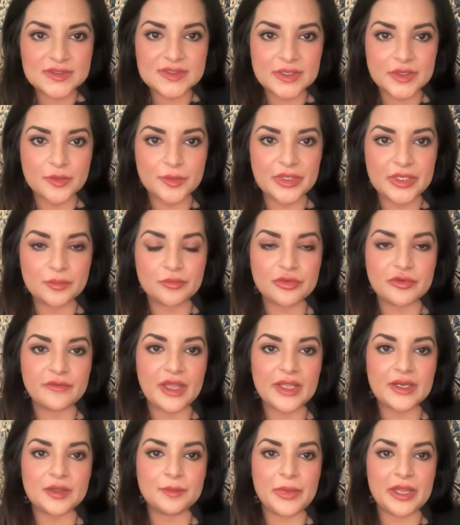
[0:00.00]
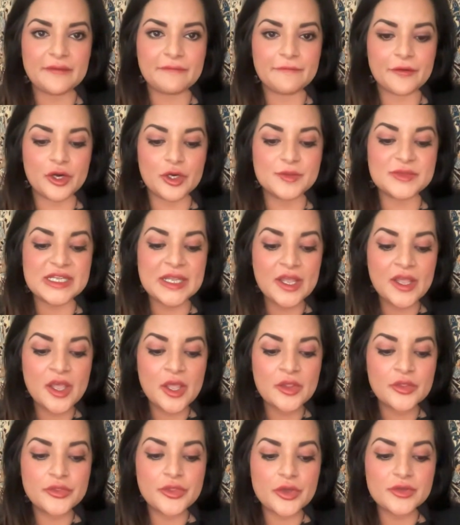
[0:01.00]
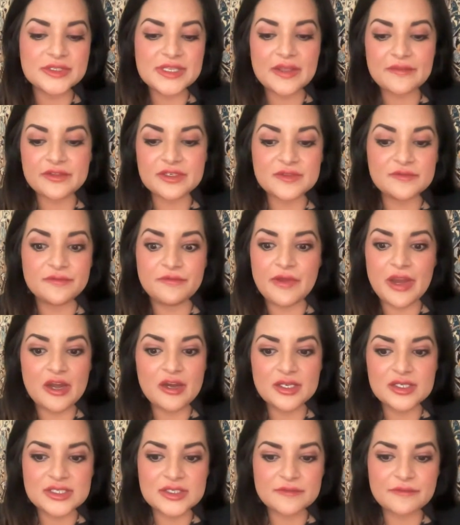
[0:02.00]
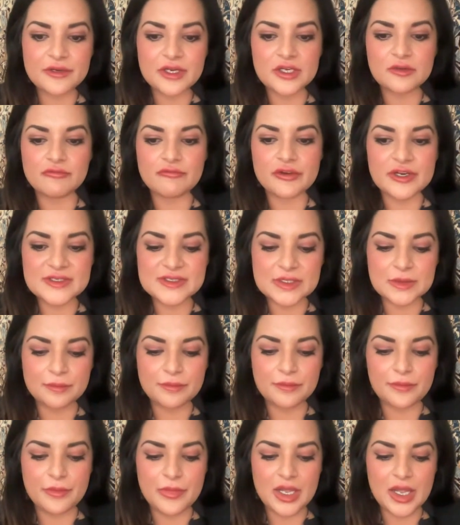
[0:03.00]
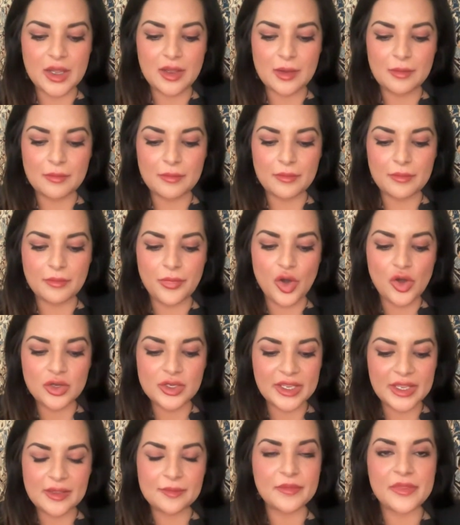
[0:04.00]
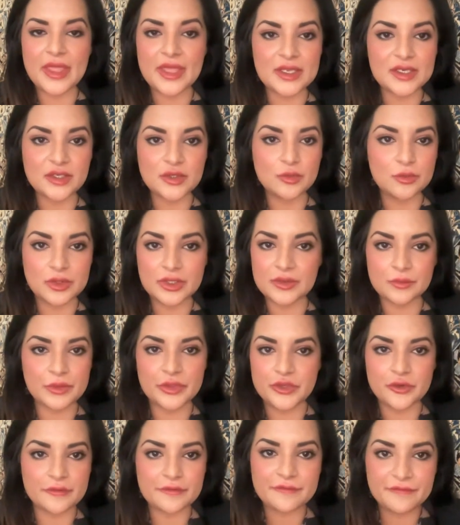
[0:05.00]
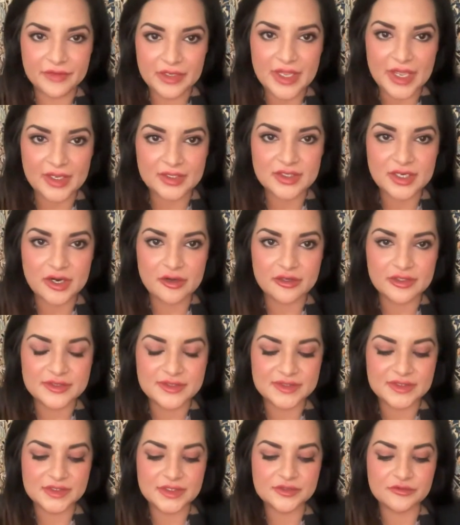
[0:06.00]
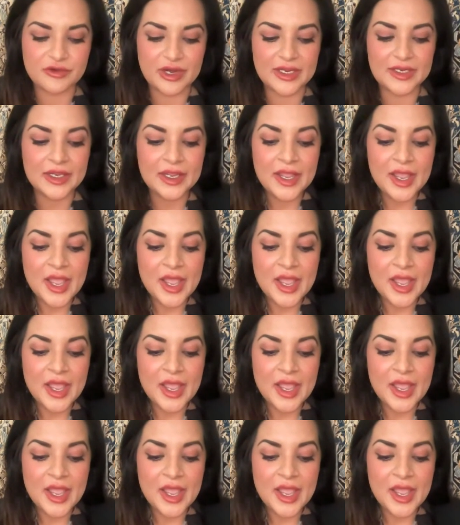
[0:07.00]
that are being provided by firms. Those have a very different risk ball game than you would with your fiat currencies, right?